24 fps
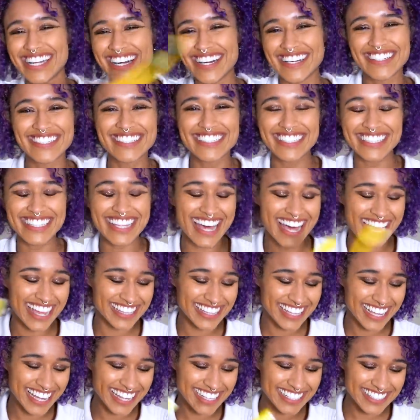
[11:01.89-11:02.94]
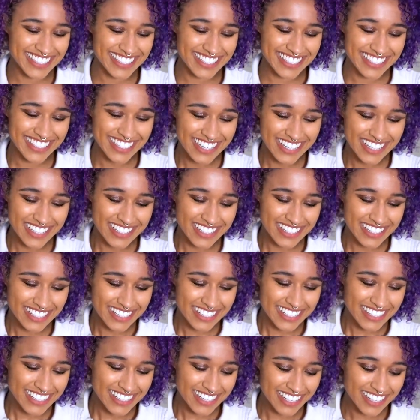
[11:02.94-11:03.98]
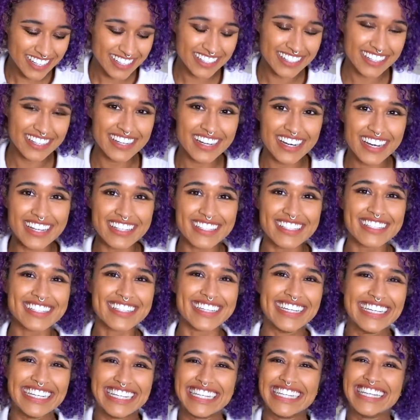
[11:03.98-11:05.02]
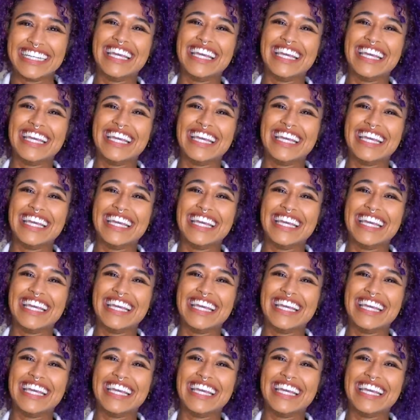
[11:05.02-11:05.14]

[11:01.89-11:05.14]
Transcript: don't do that, that's ungodly.